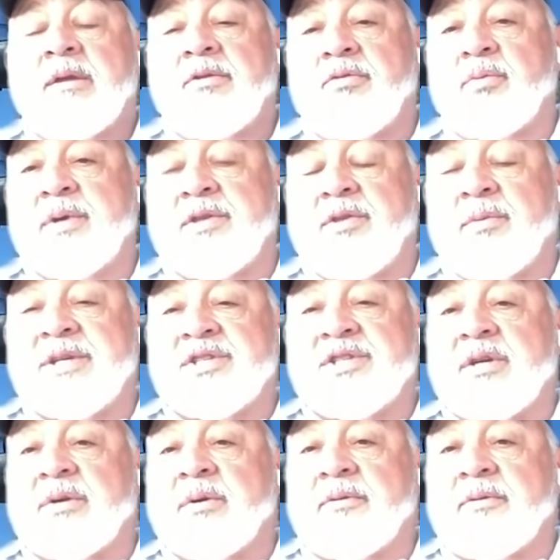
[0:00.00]
three three
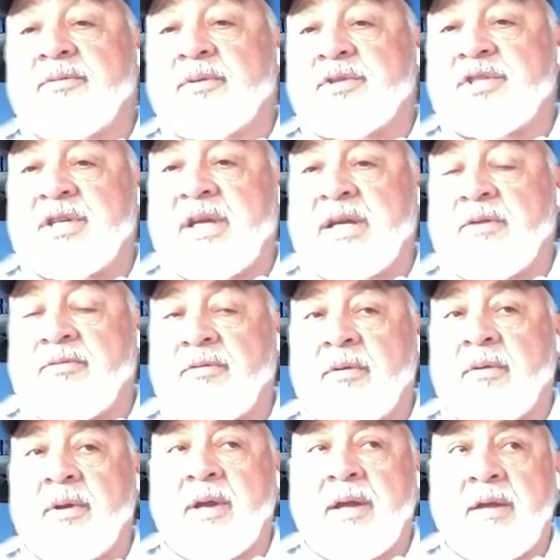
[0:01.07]
zero for six
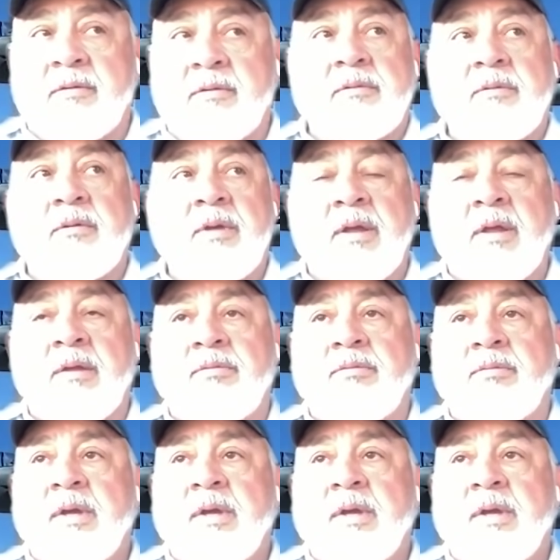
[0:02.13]
for uh, uh,